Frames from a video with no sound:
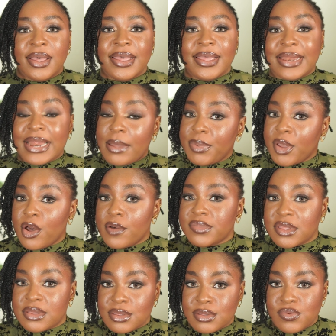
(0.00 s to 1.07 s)
it now becomes
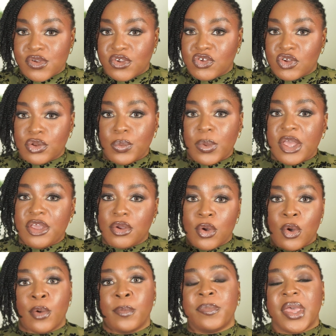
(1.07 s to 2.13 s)
a situation where you
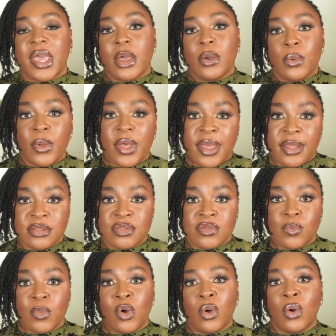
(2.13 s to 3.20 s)
compare who earns
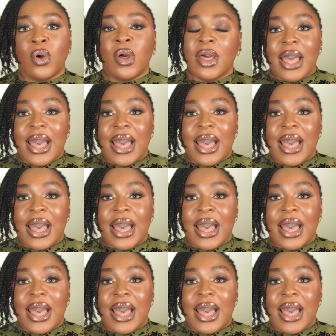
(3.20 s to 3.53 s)
more,